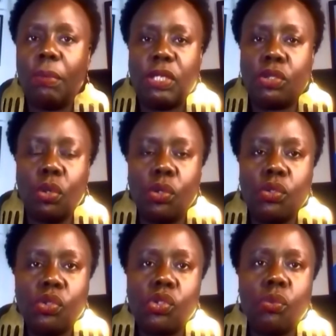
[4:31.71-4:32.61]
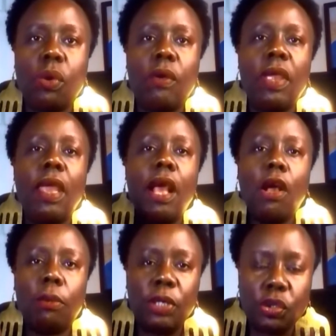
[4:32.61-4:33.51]
But don't you worry,
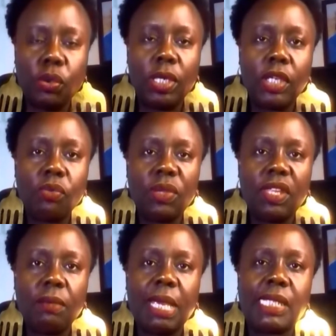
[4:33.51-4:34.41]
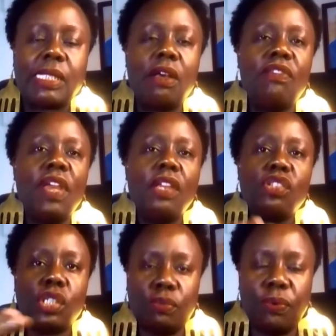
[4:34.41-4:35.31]
I'll be doing it within myself.
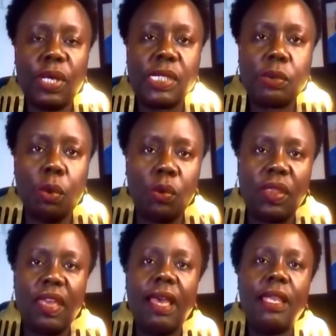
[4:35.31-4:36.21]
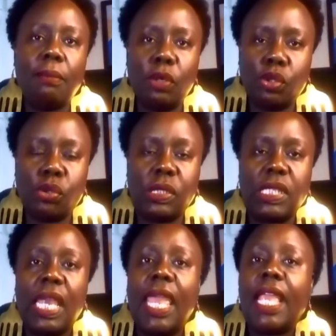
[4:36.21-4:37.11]
Just focus on the emotions.
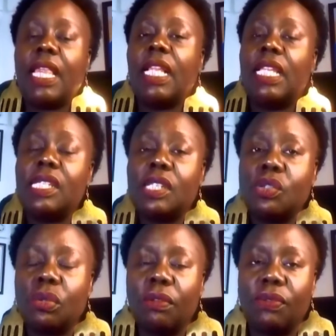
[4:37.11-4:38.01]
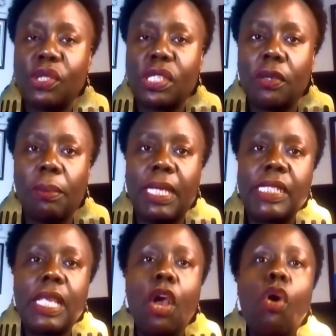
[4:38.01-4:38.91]
Either listen to the first
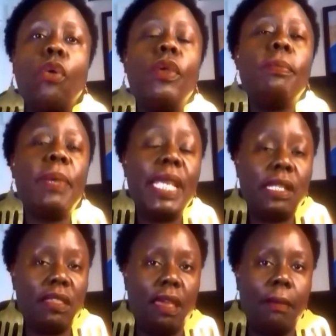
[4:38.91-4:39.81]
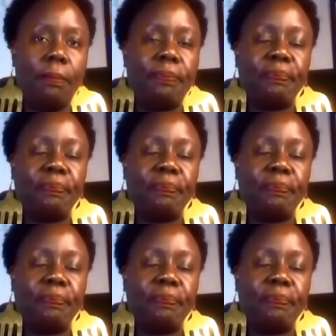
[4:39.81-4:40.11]
statements or repeat them.